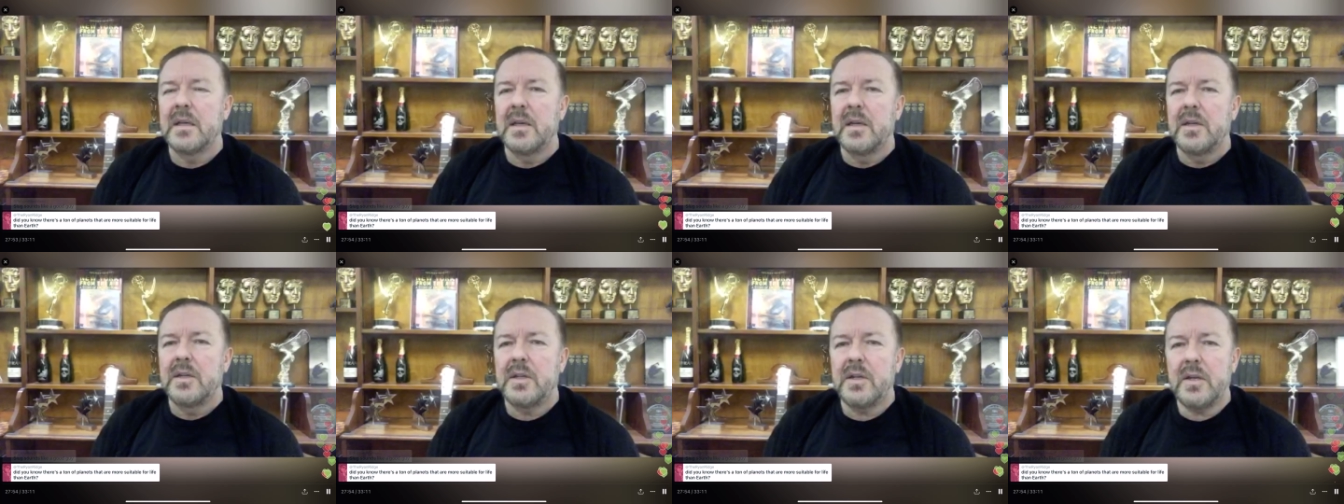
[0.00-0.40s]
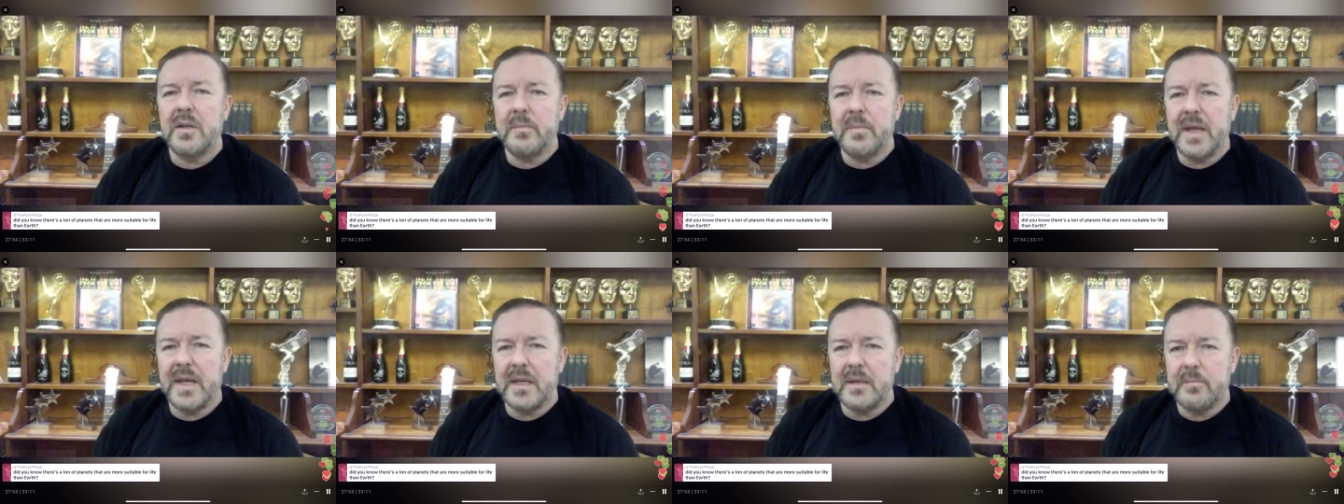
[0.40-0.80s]
you
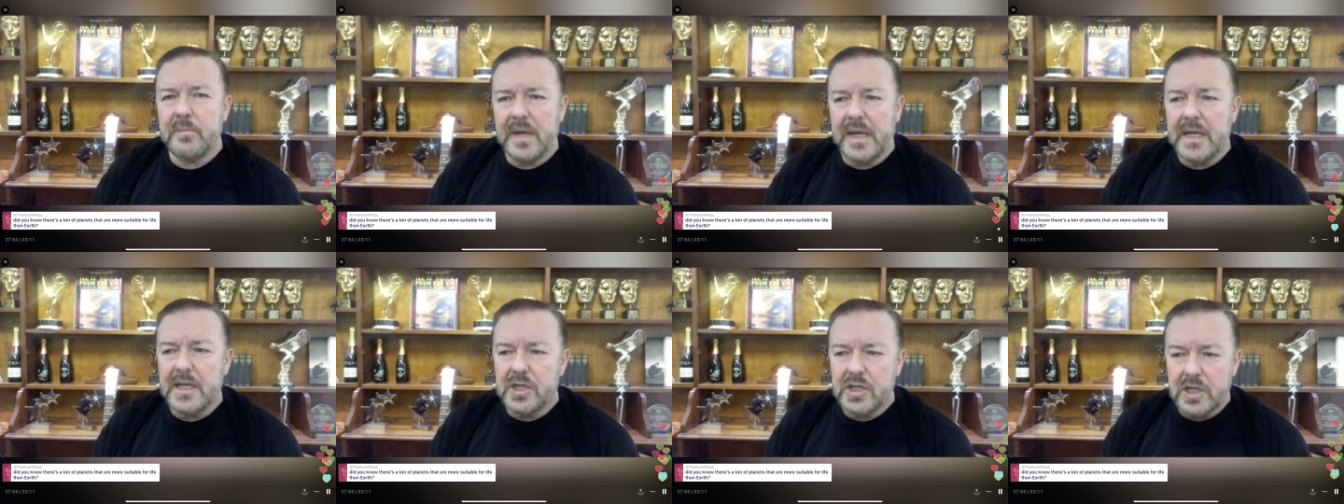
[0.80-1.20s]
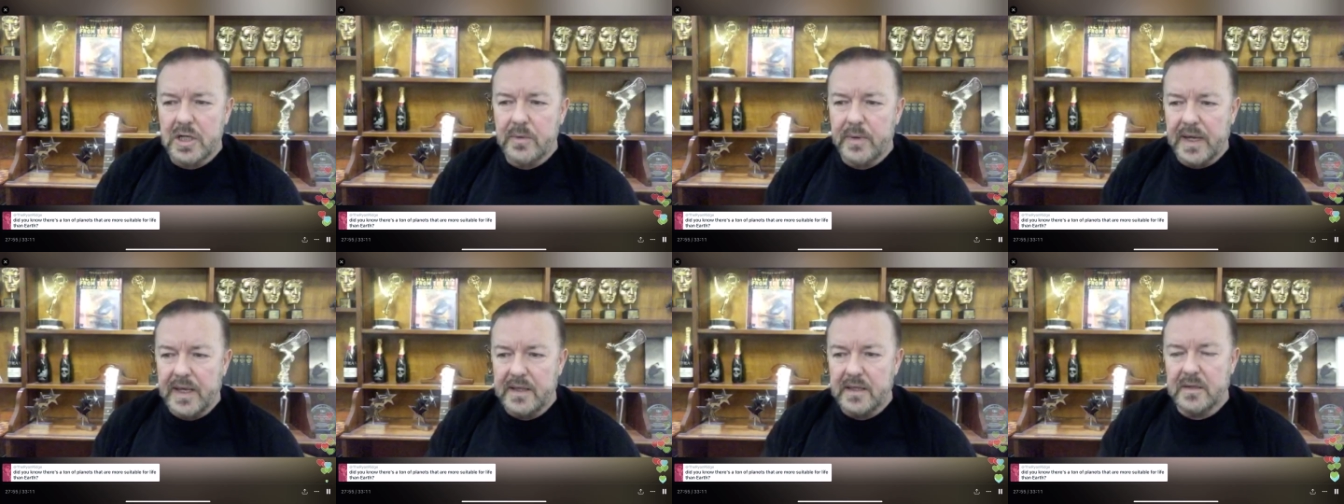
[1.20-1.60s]
mean me
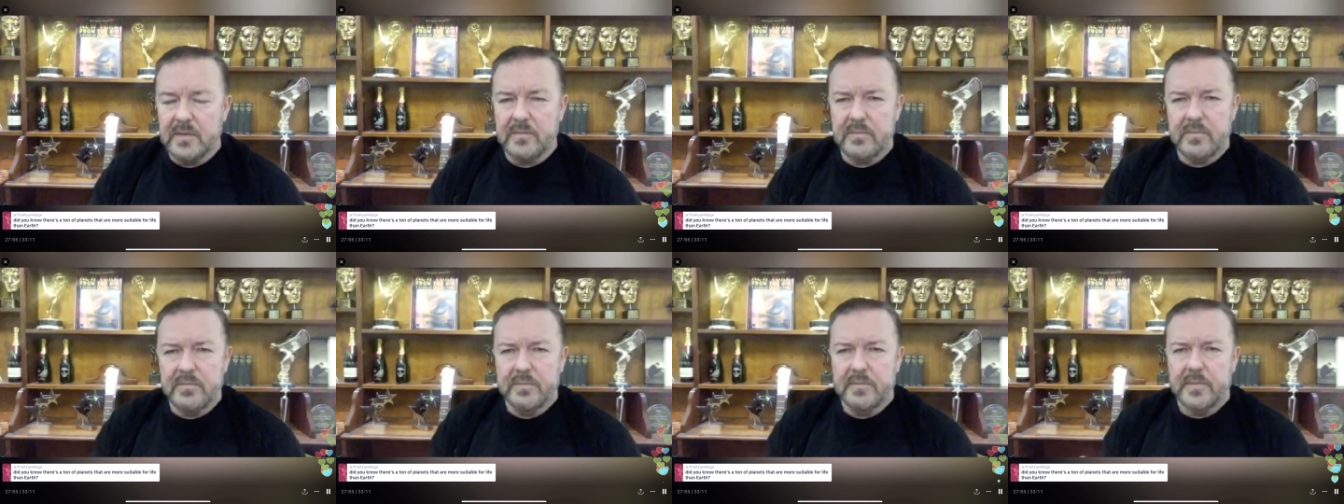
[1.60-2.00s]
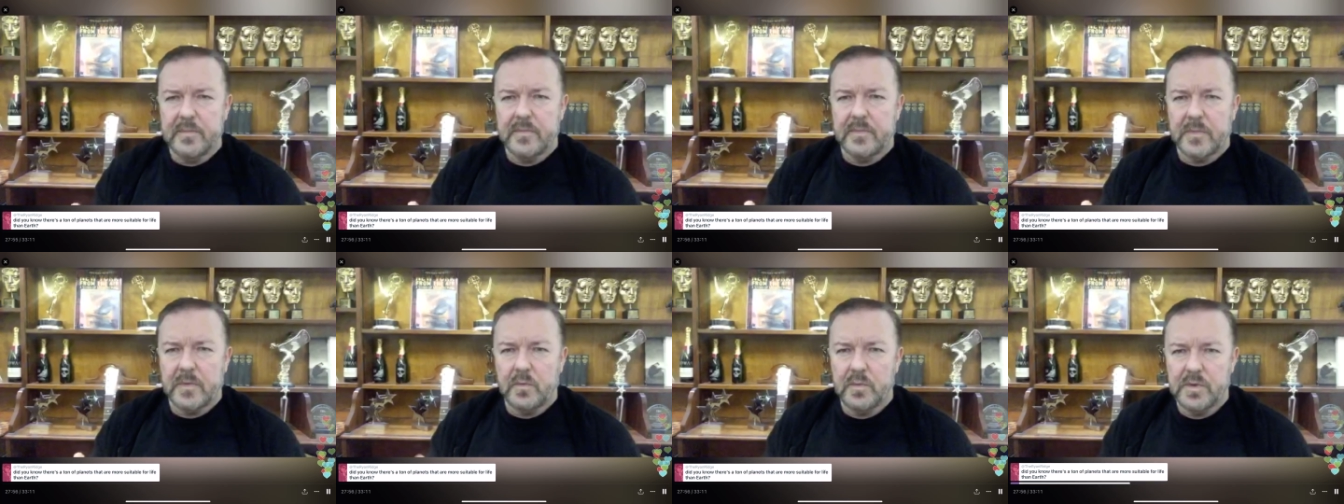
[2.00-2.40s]
doing them
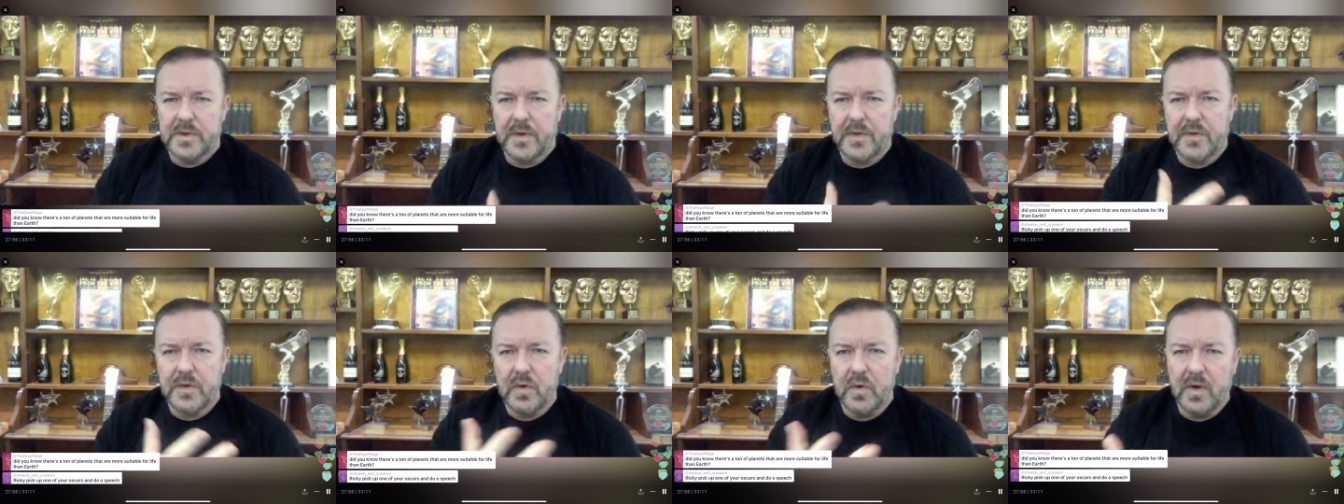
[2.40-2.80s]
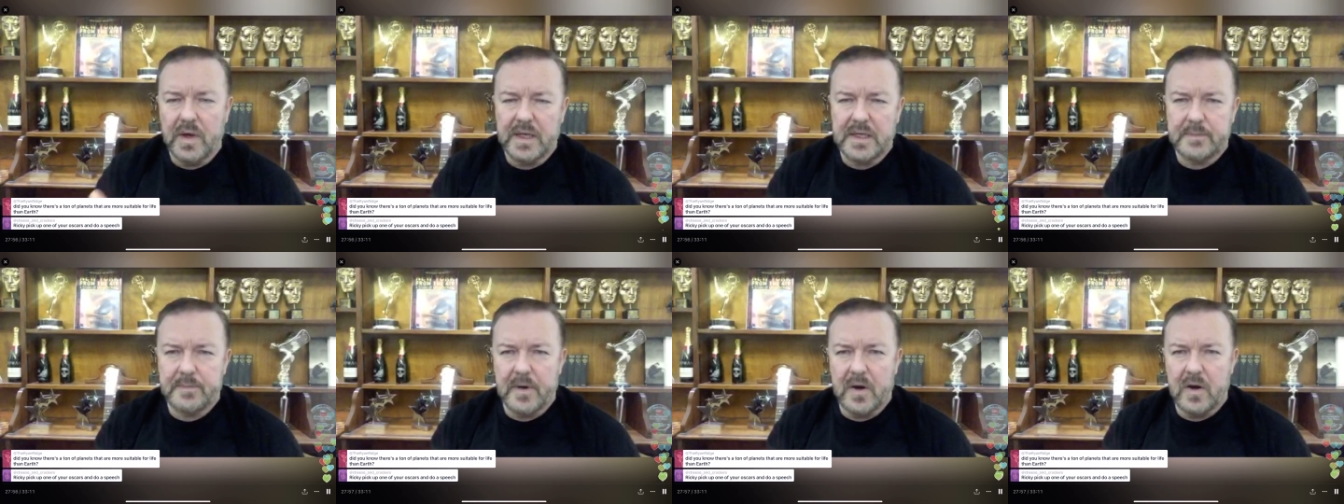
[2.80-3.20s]
was a thought
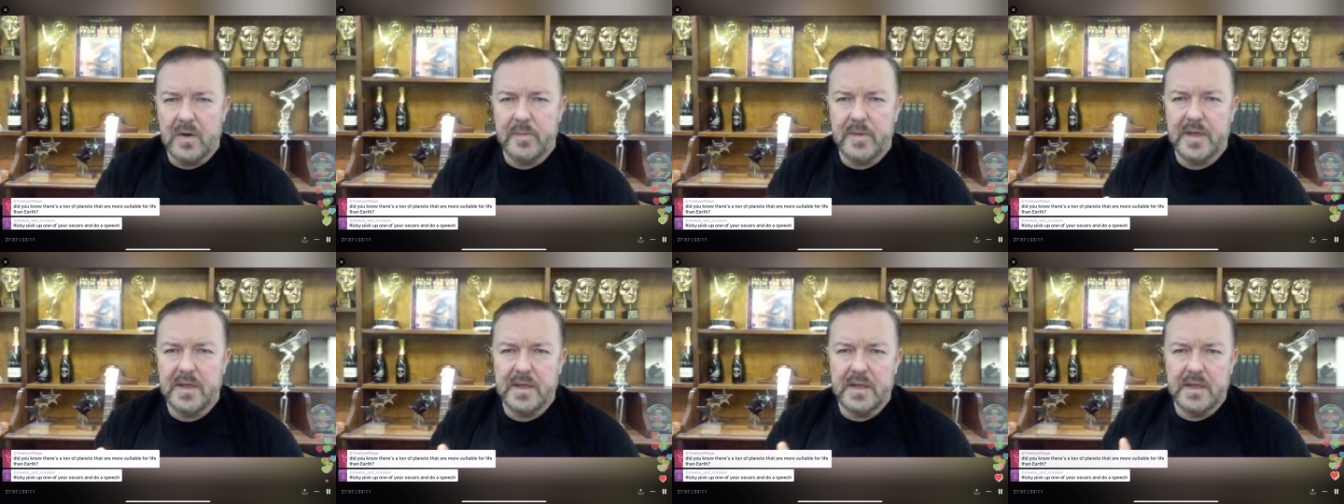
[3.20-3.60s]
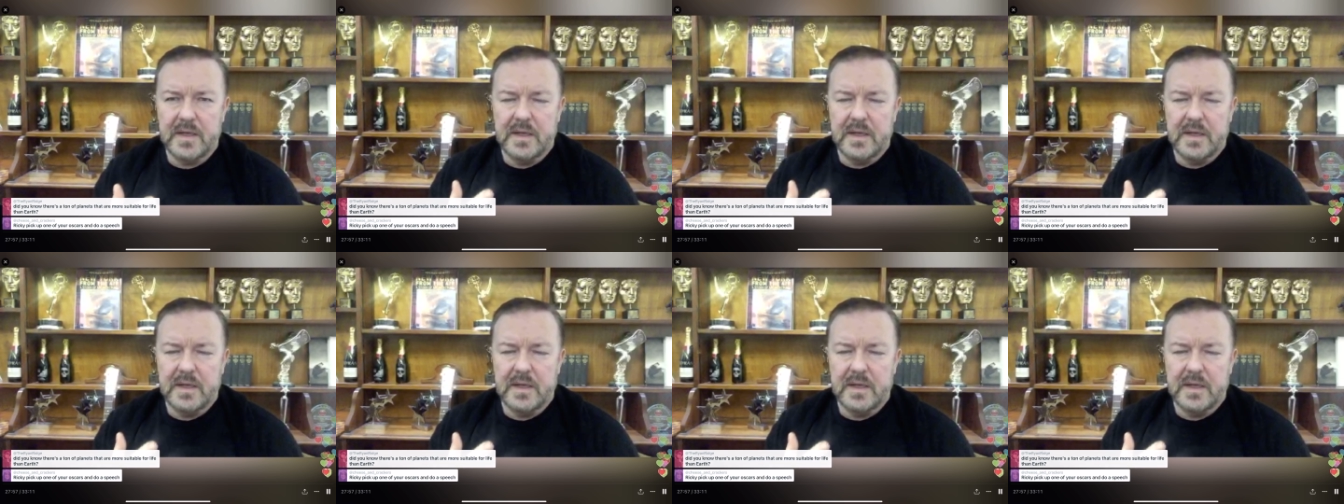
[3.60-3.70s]
experiment